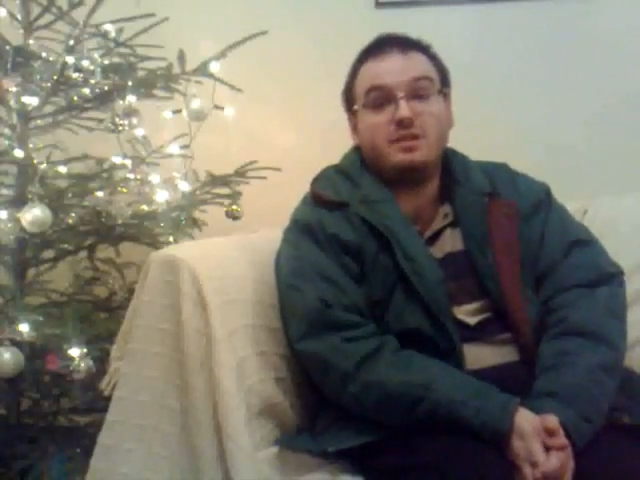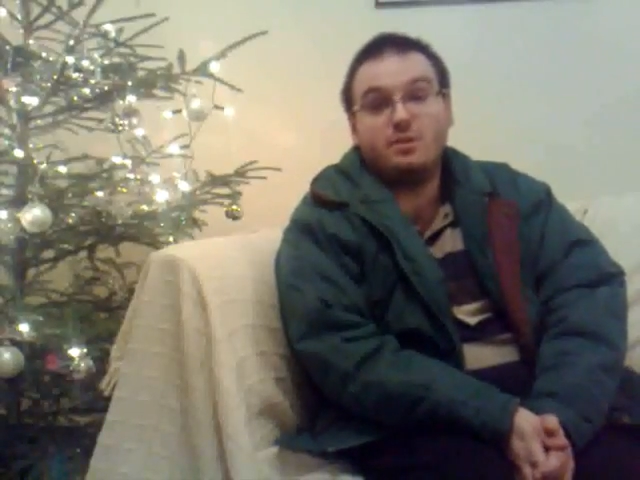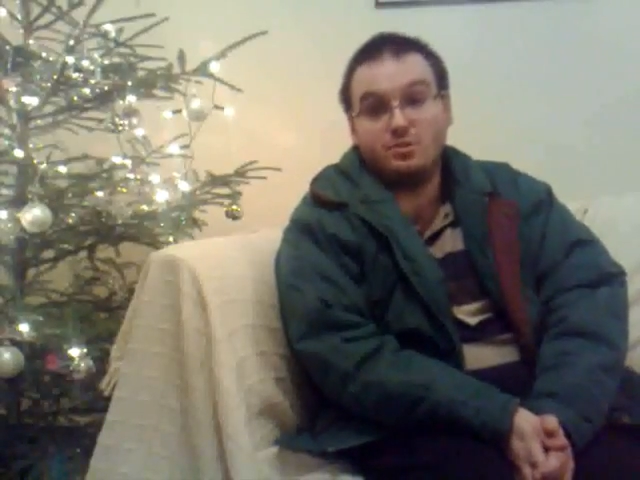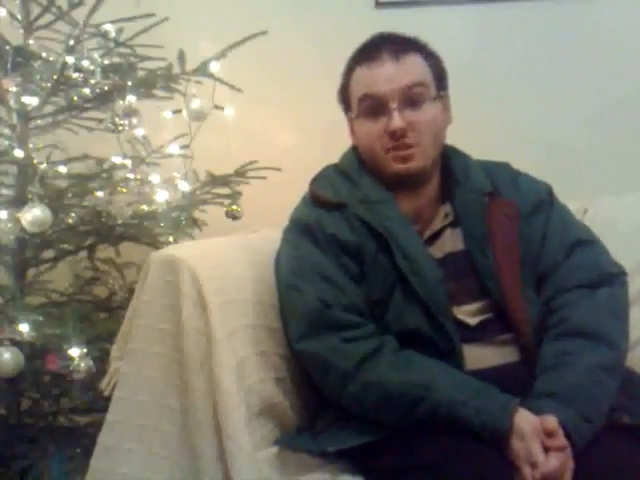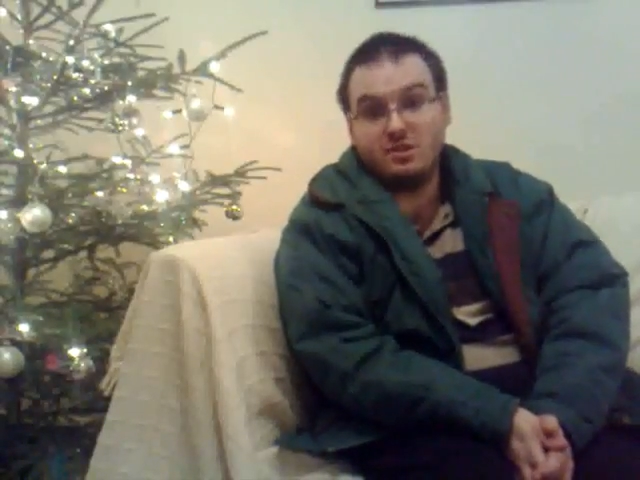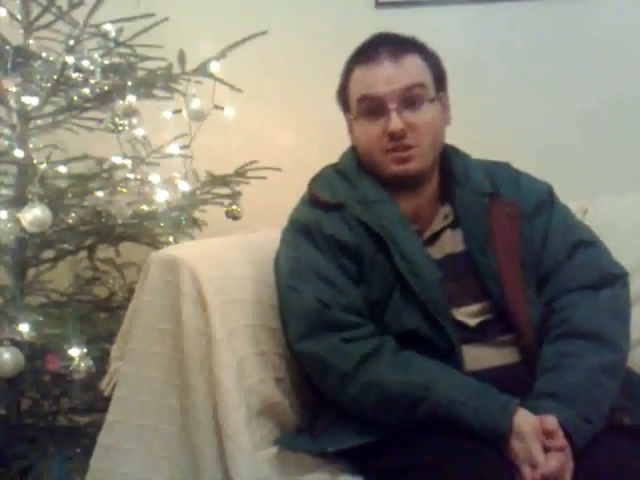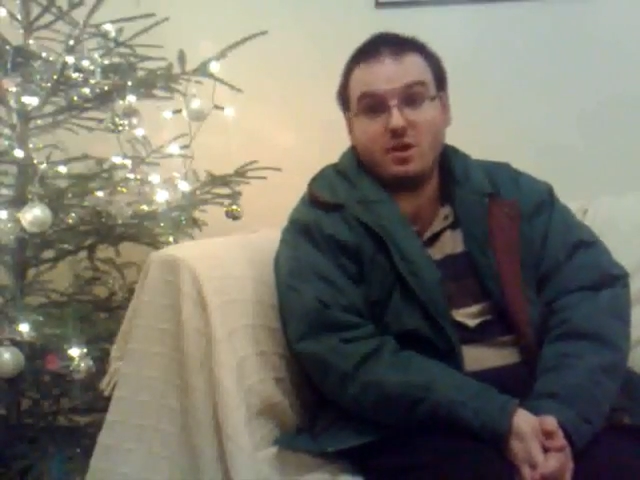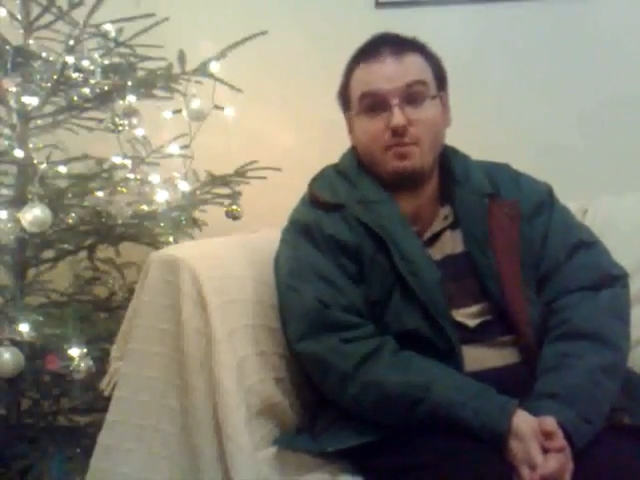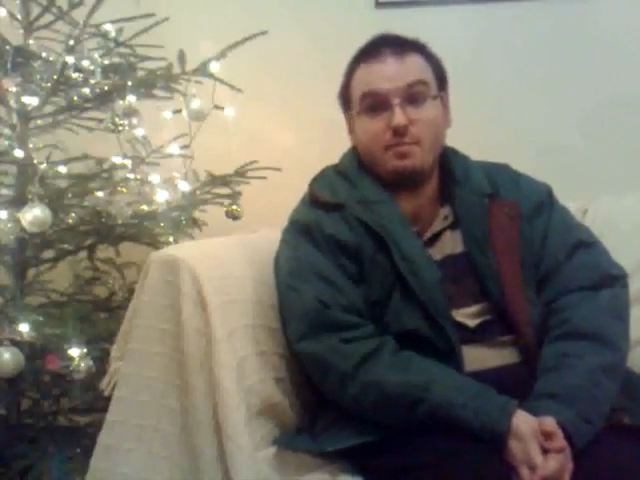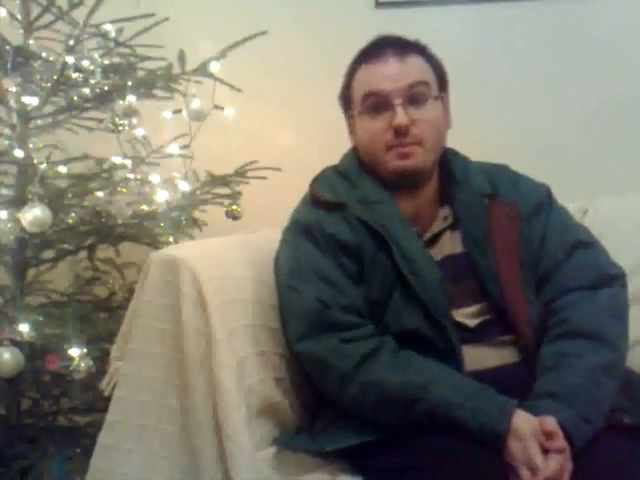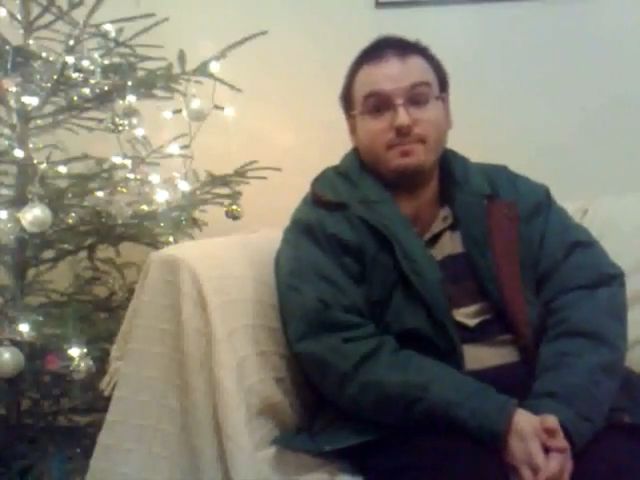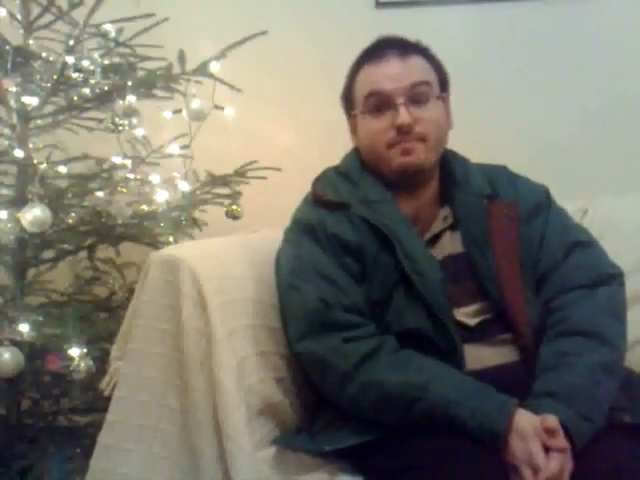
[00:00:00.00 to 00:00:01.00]
I'll go to the
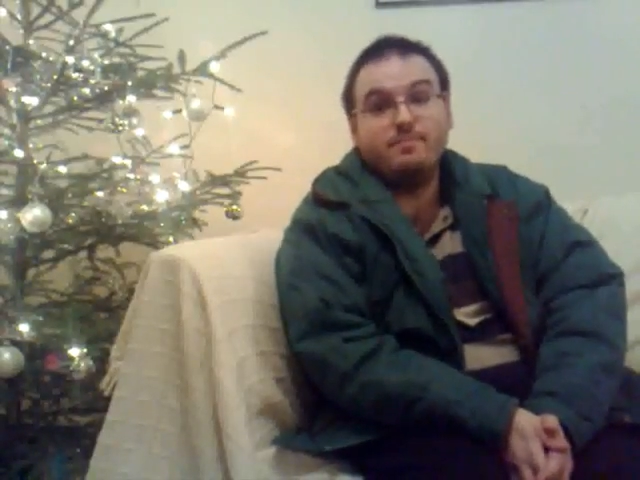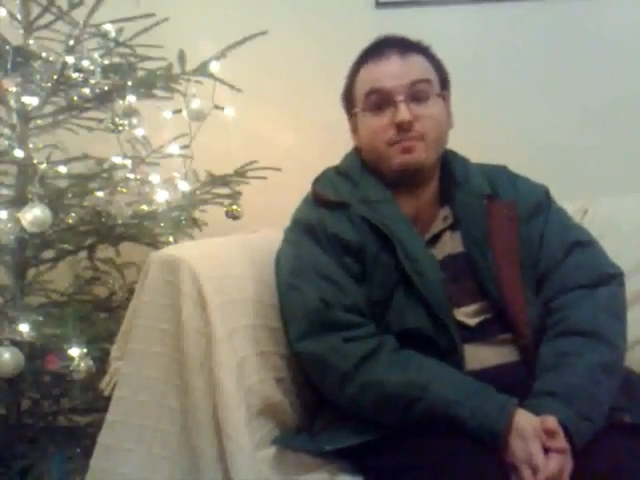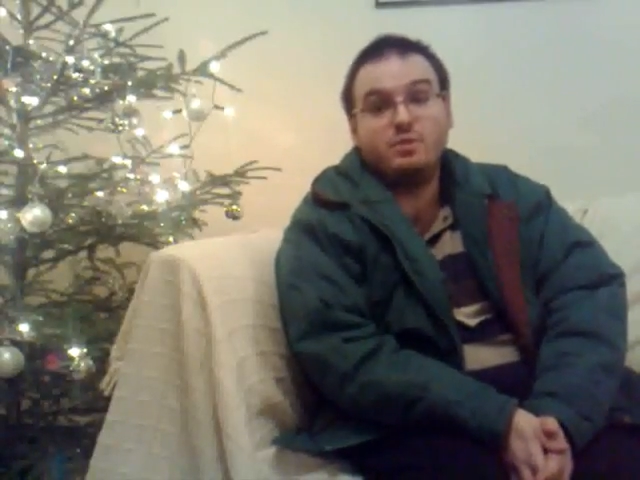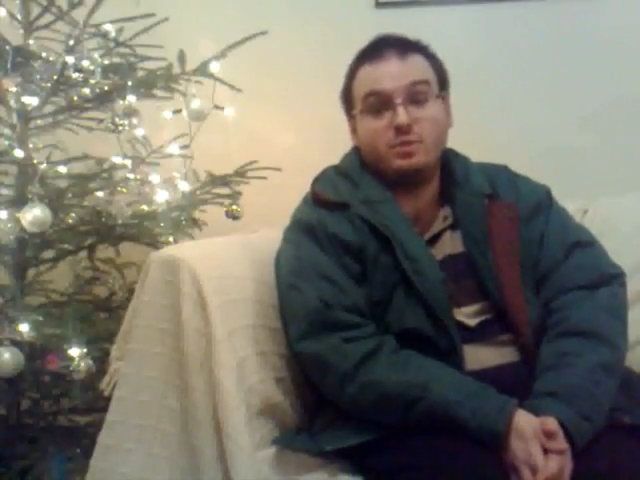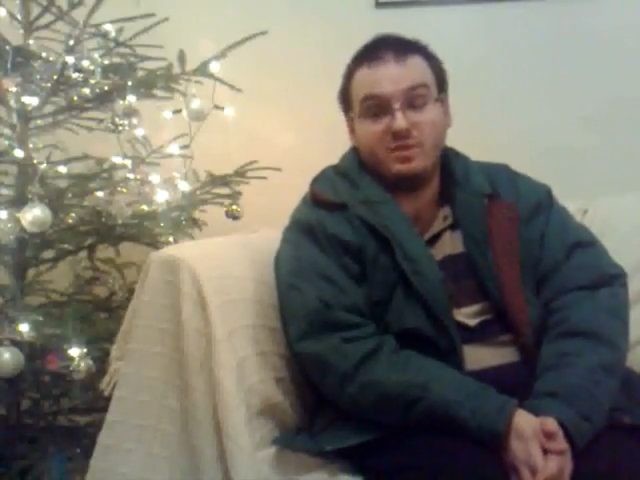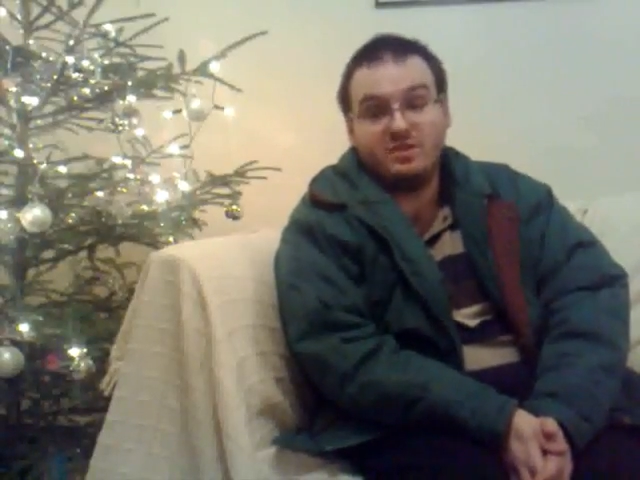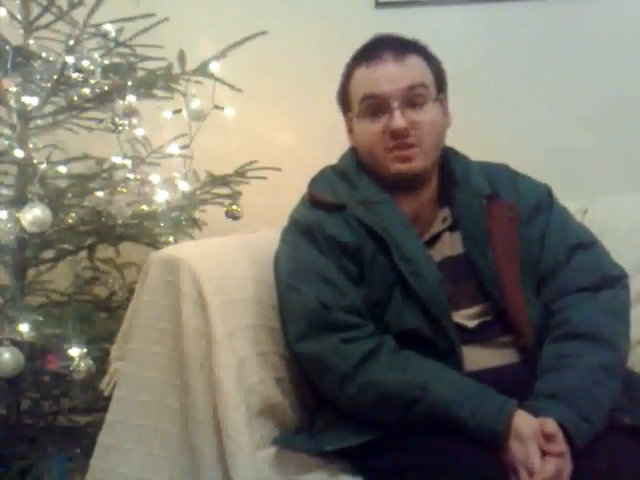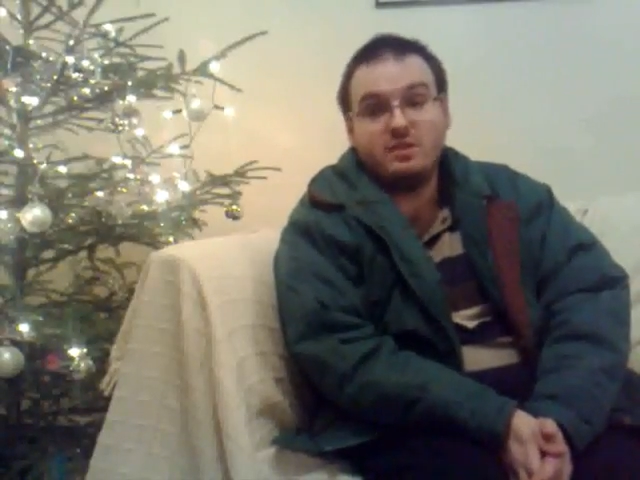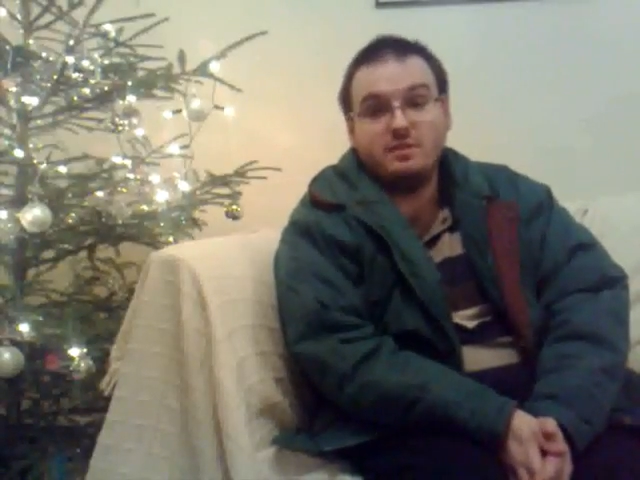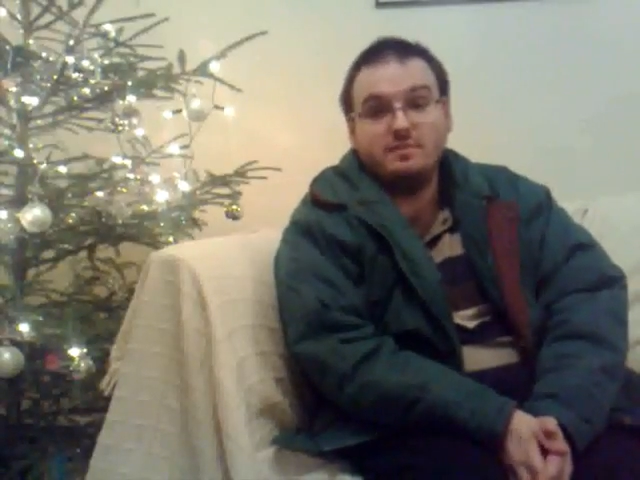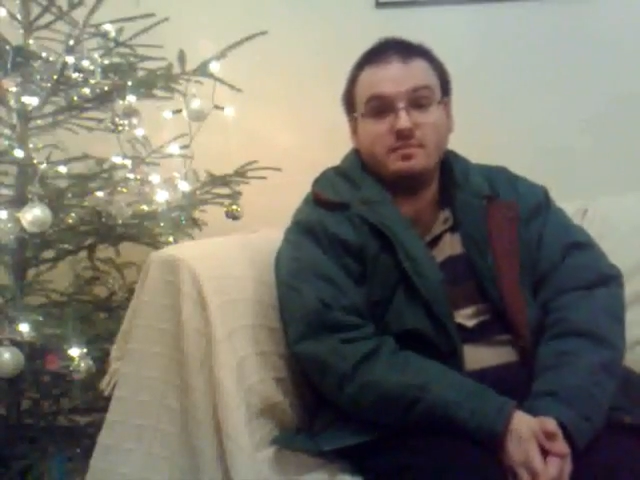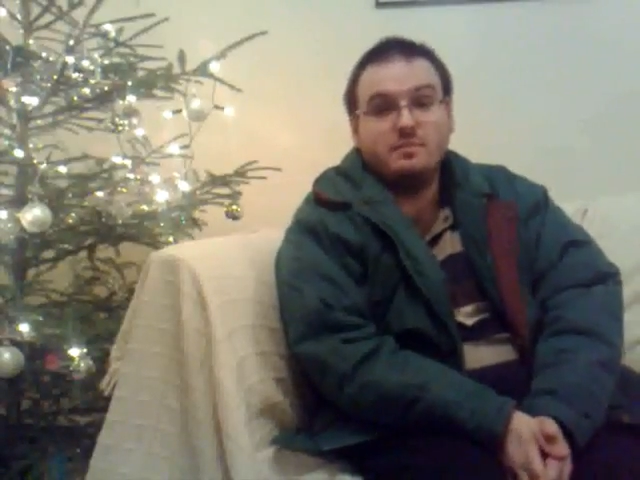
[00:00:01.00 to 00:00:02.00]
top. Twitter?